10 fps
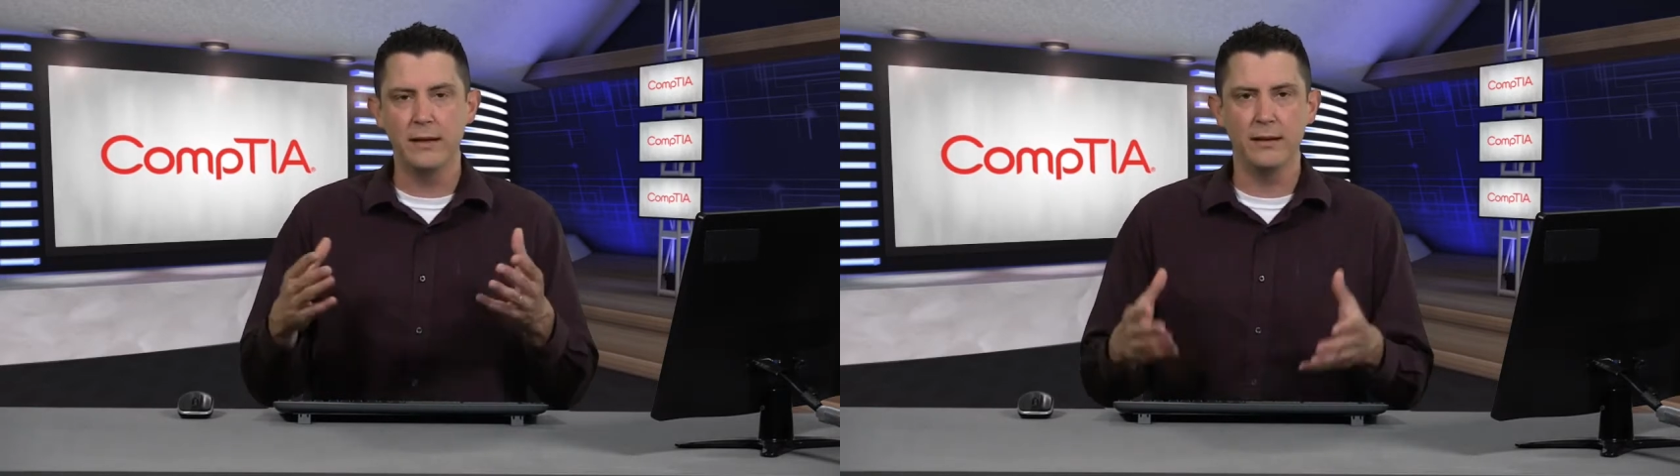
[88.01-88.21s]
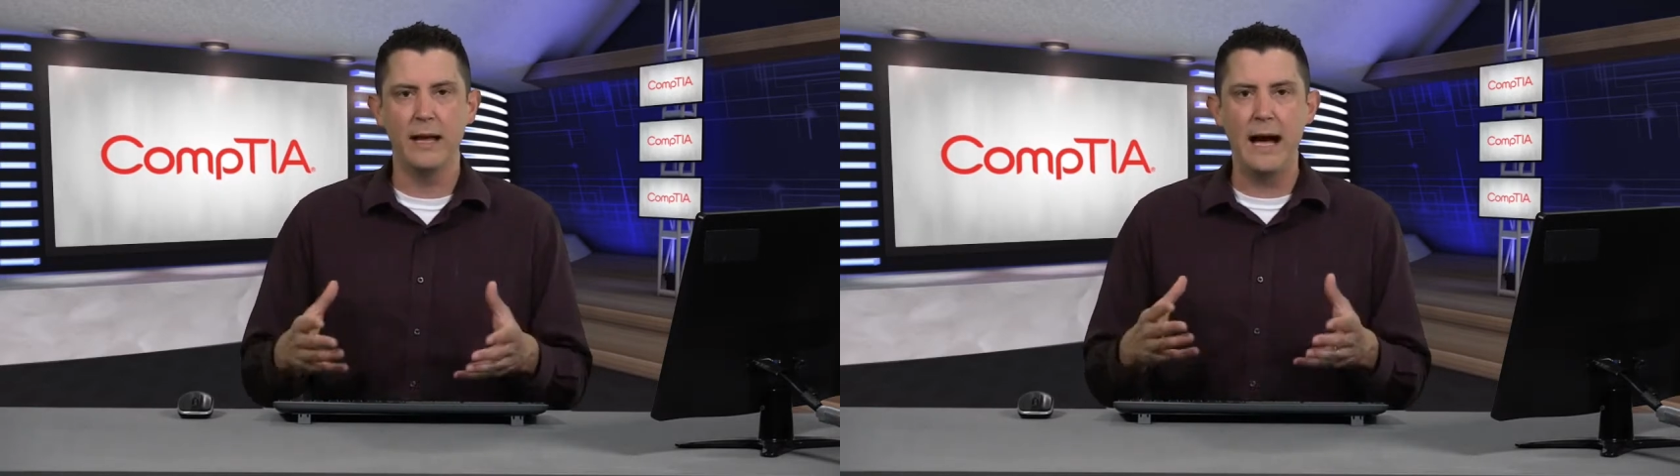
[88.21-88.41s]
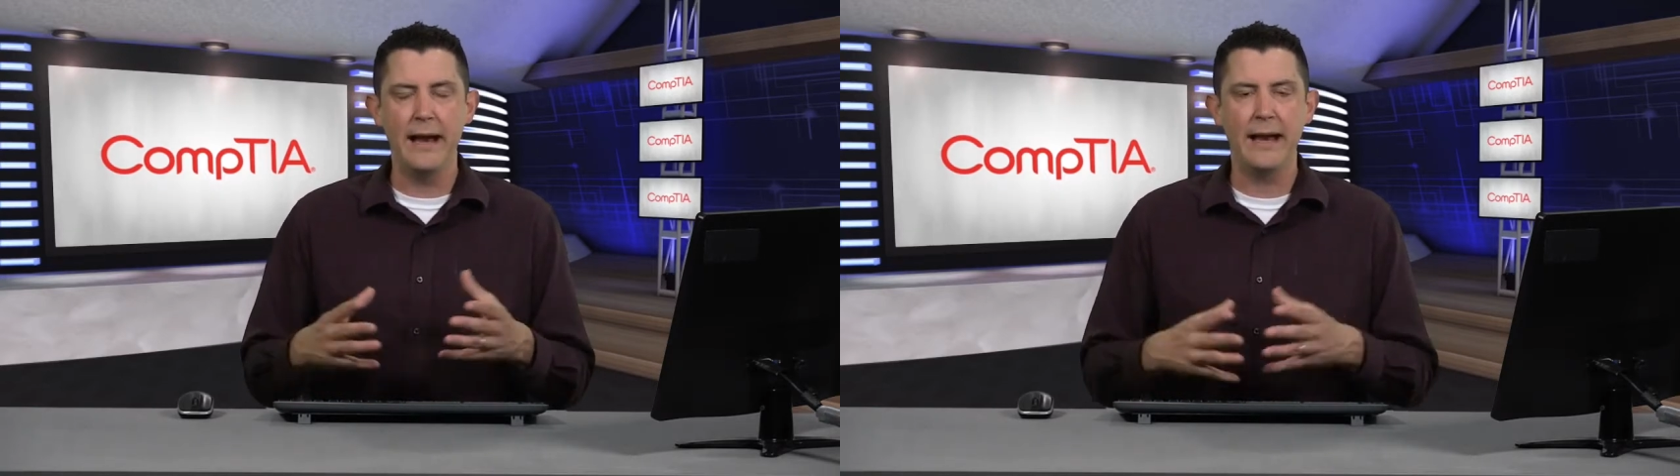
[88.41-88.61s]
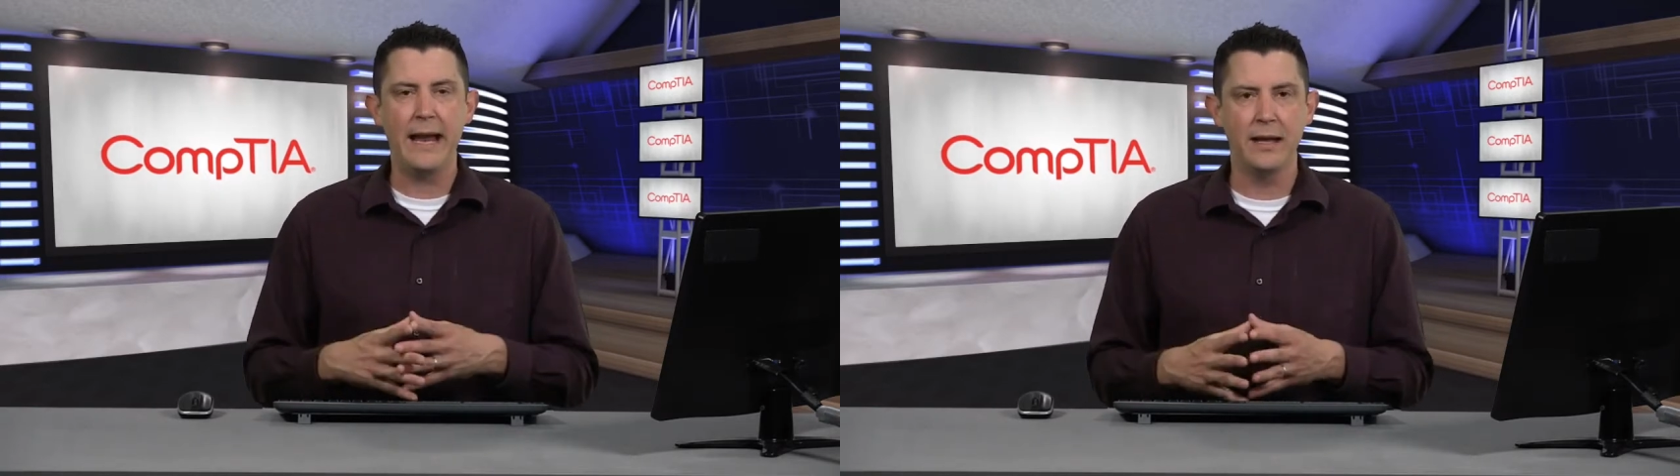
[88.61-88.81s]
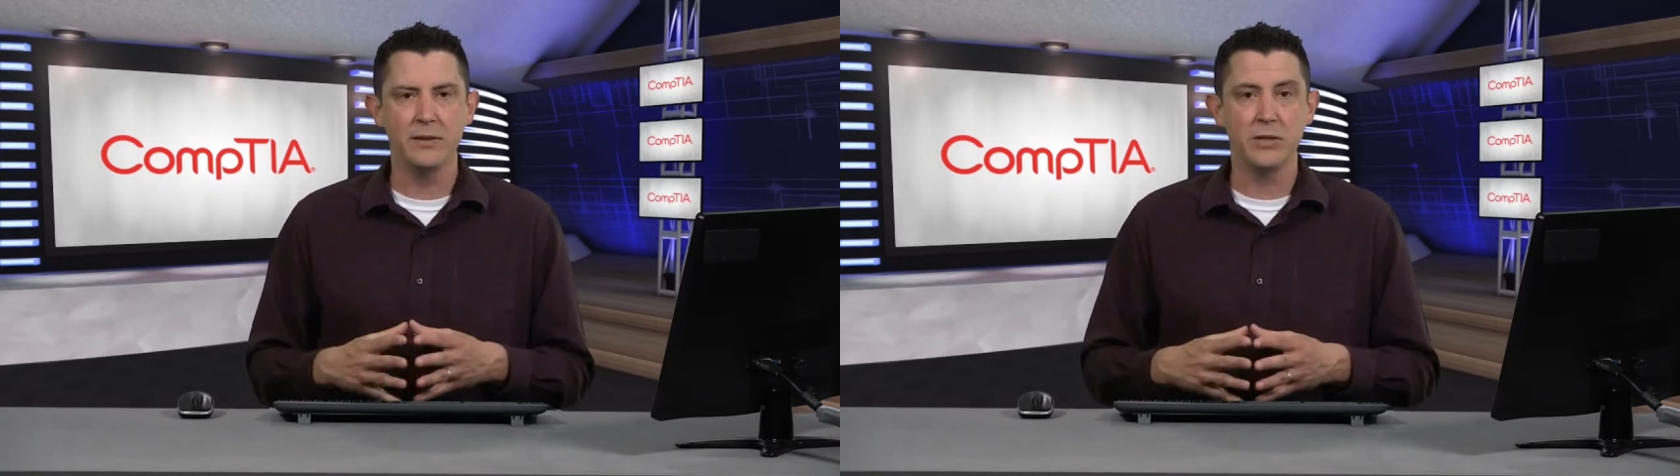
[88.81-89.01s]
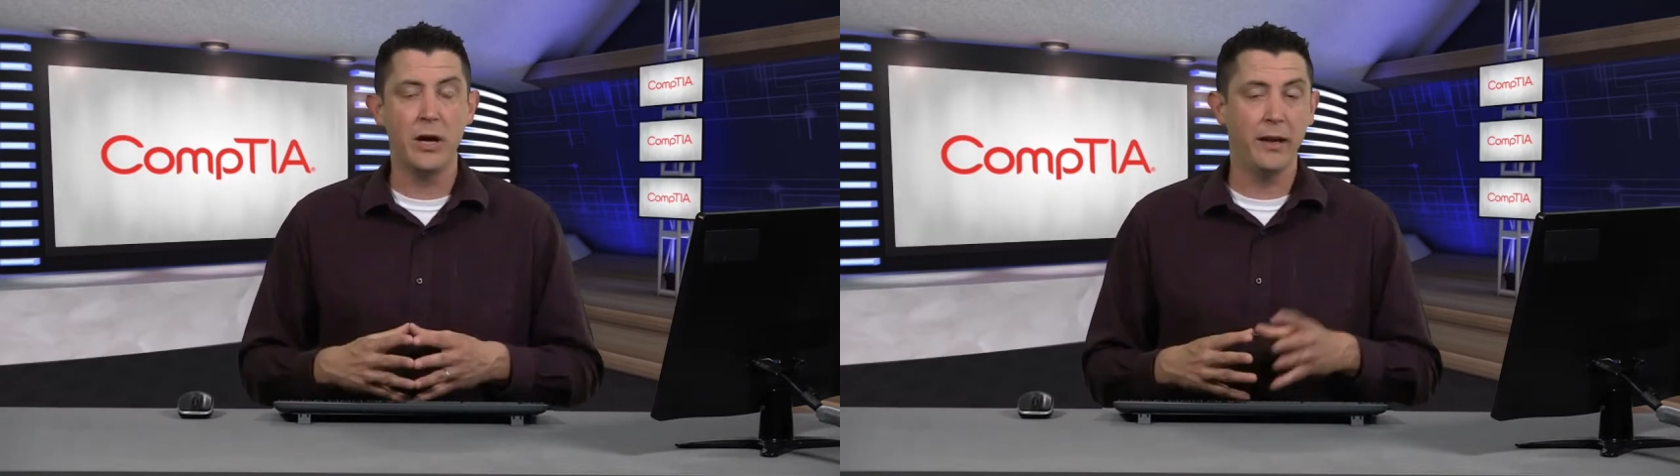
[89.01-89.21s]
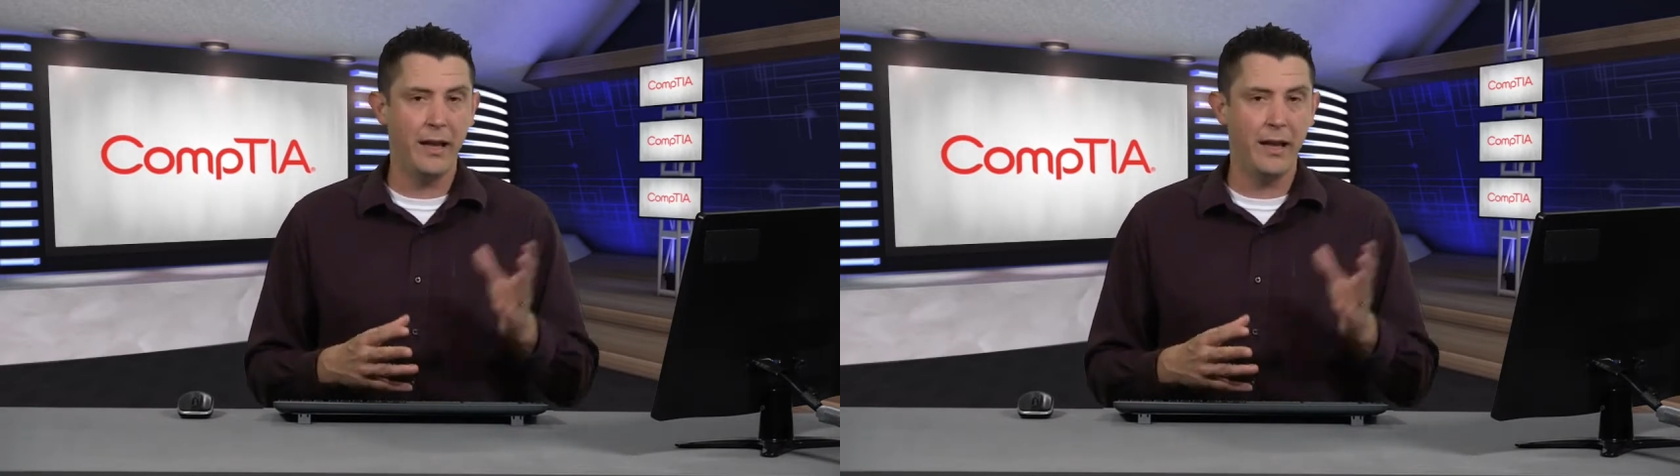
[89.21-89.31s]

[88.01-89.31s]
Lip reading: a lot hands-on.